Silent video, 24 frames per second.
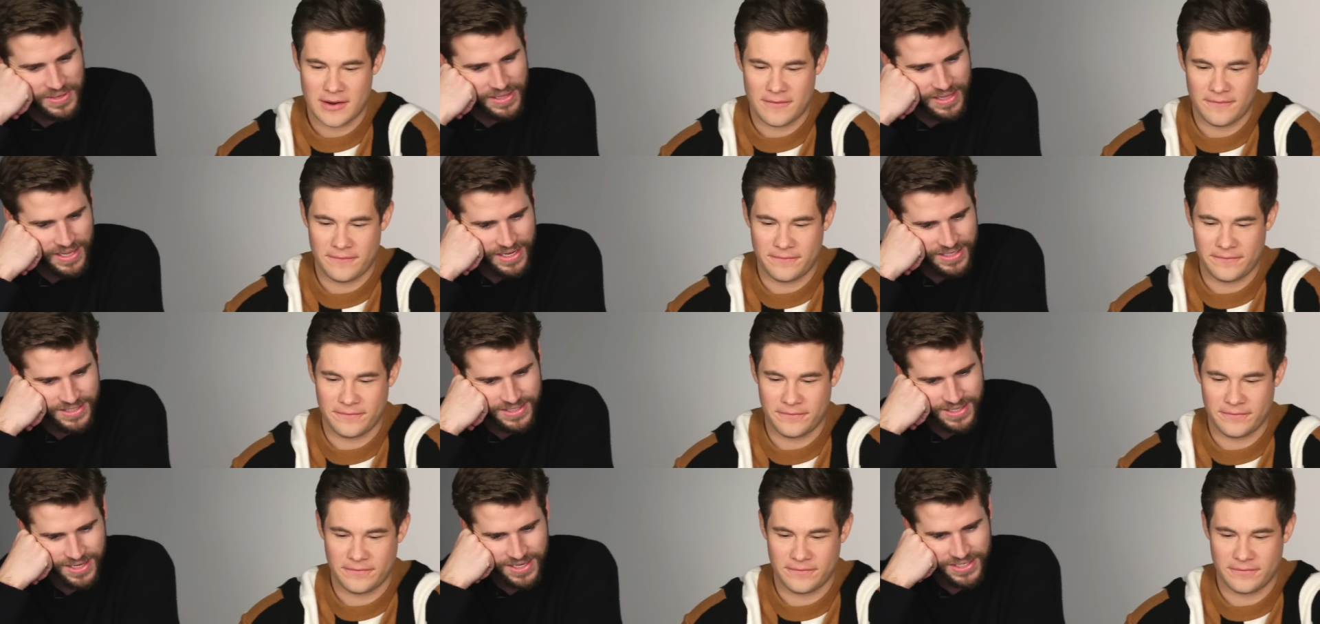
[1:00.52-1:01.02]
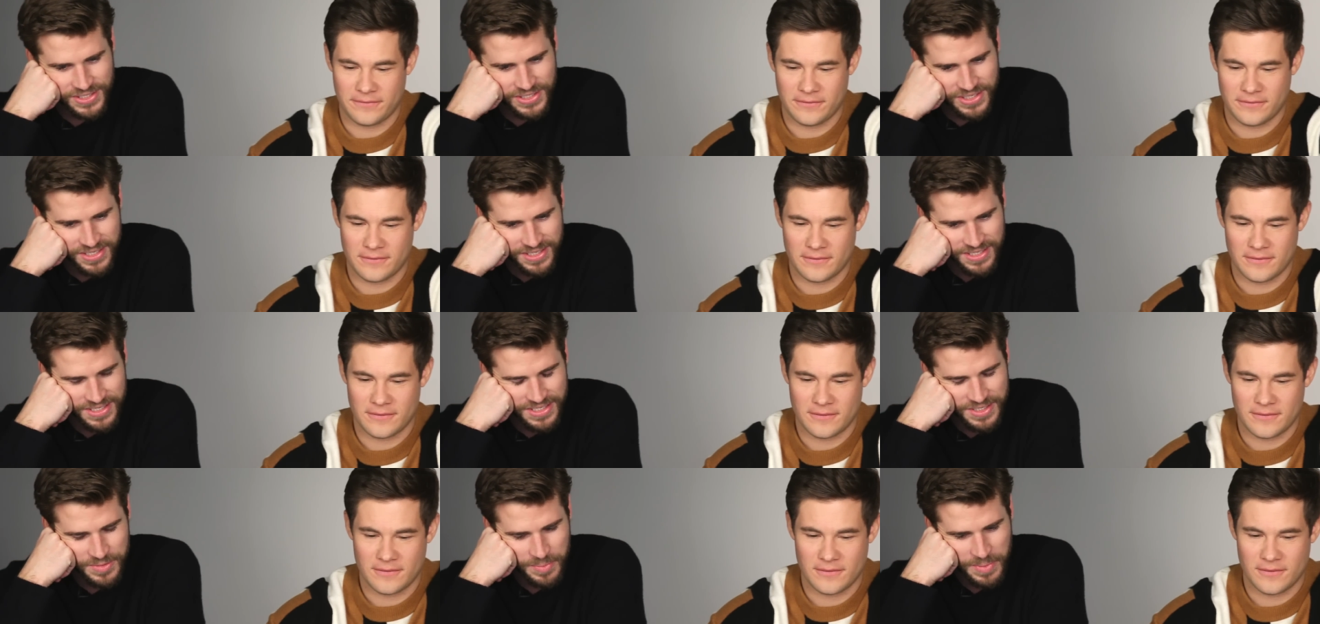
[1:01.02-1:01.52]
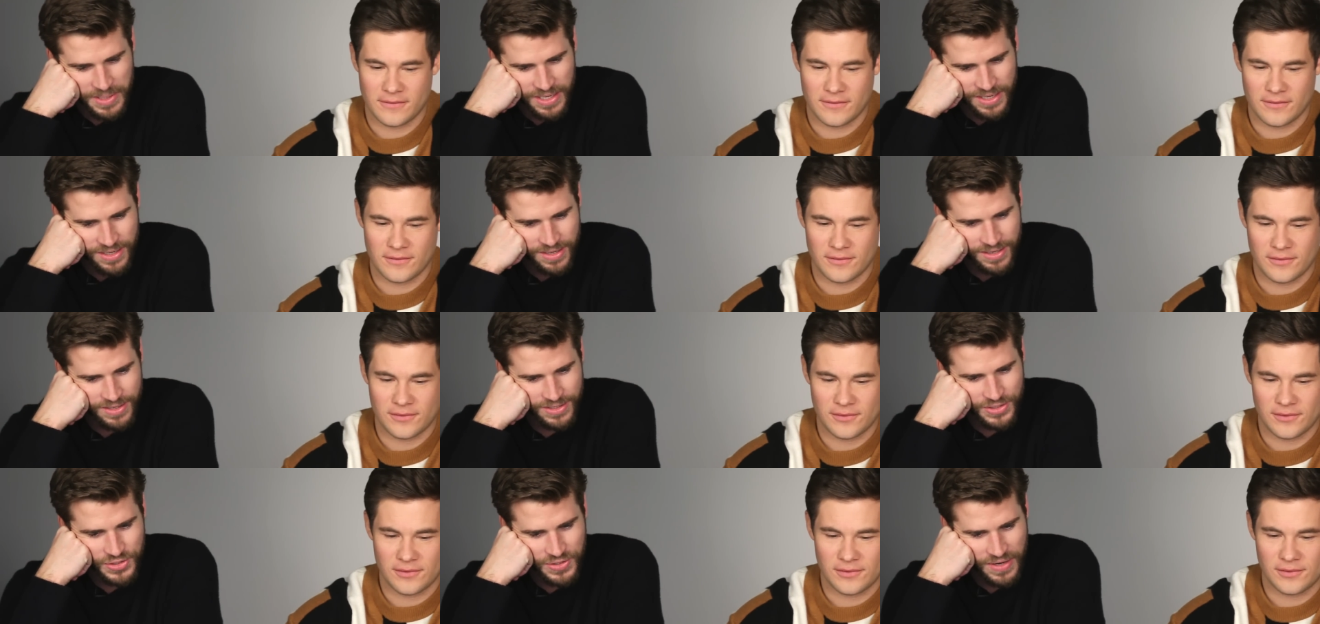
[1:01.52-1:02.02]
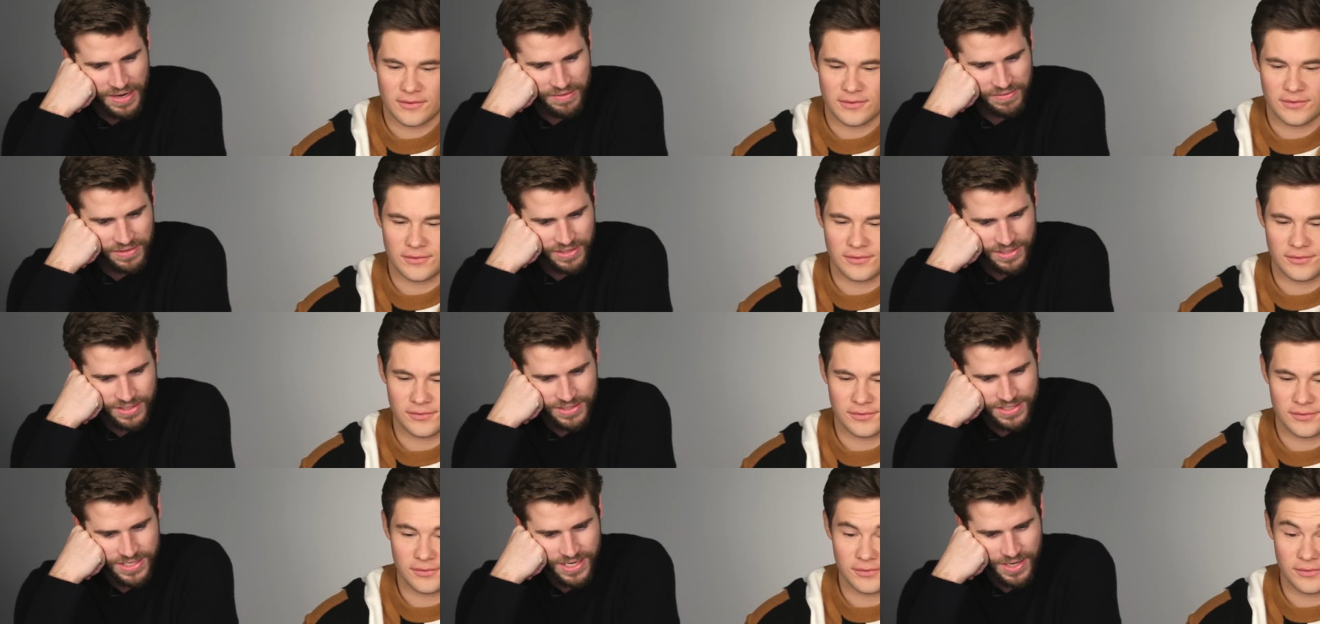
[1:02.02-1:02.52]
Speaker 1: Relaxation at a spa,
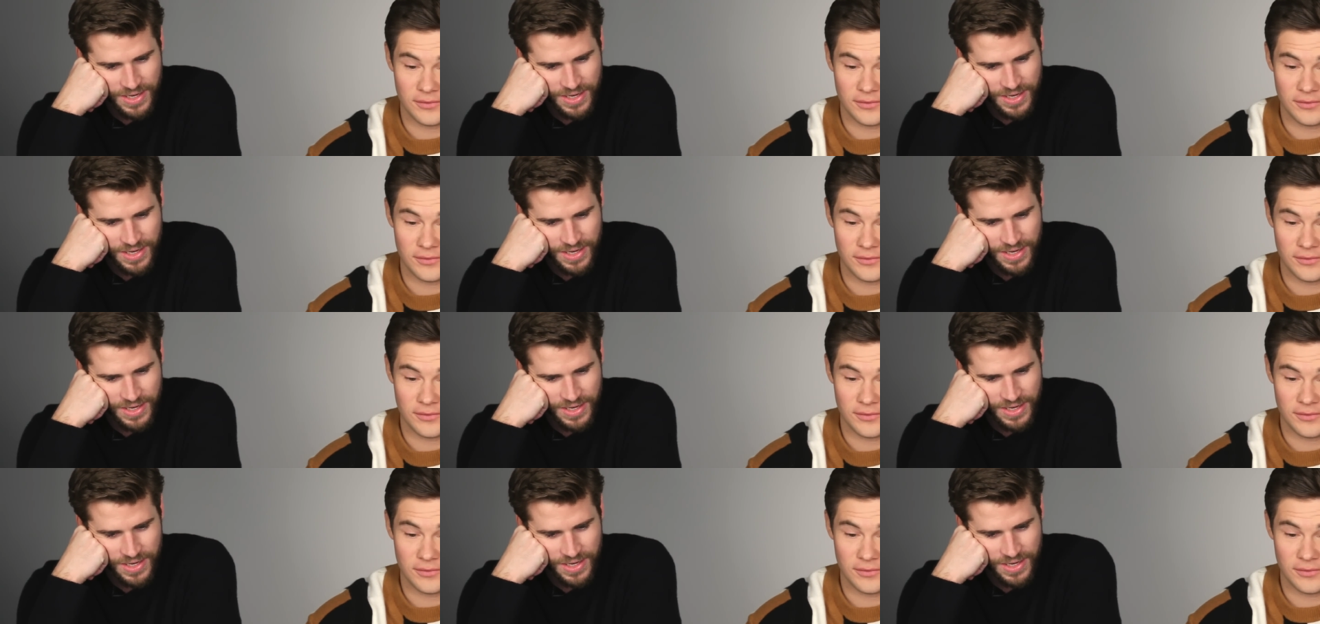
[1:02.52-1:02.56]
traveling